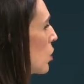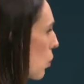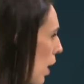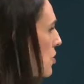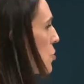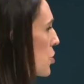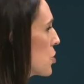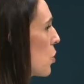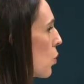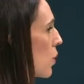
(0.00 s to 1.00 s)
the
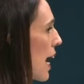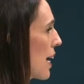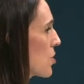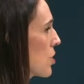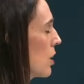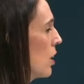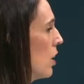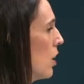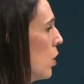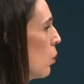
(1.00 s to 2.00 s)
Christchurch Call to Action,
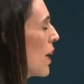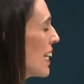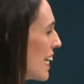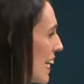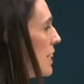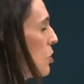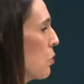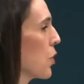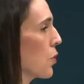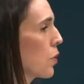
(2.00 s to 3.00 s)
we need to
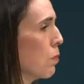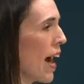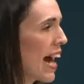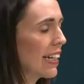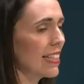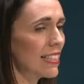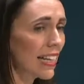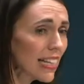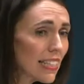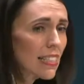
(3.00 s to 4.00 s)
work with partners
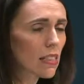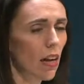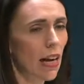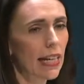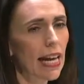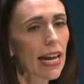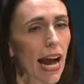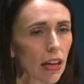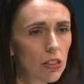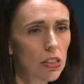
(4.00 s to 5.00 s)
inside and
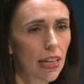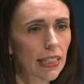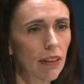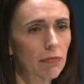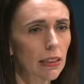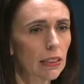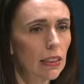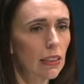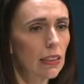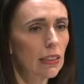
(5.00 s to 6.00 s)
outside
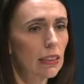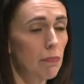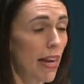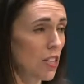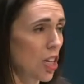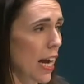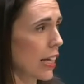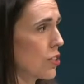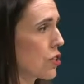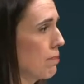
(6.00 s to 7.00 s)
government to make
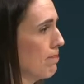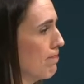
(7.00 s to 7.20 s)
change.